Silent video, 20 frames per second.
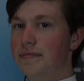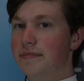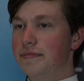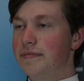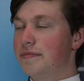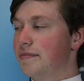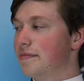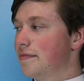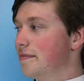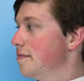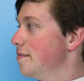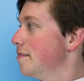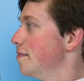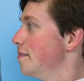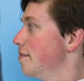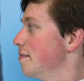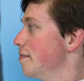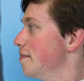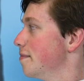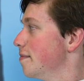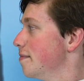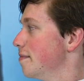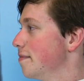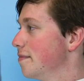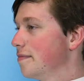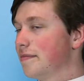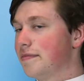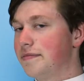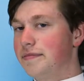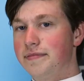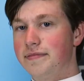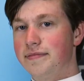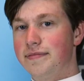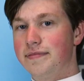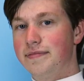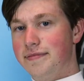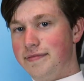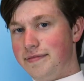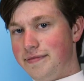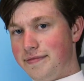
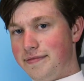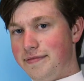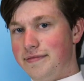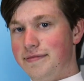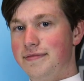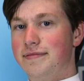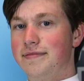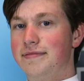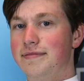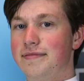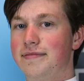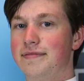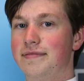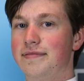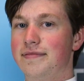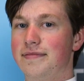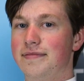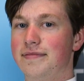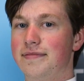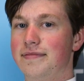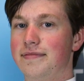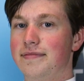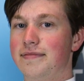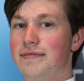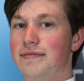(silent)